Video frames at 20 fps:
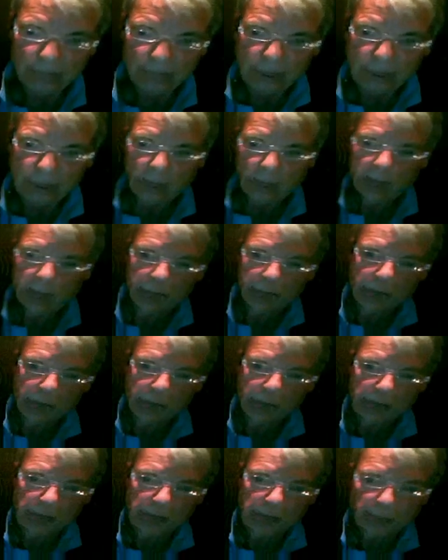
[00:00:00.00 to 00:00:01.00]
The
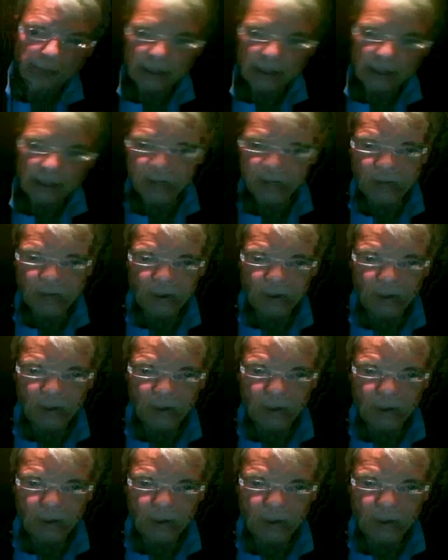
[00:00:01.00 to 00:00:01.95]
prospects for the global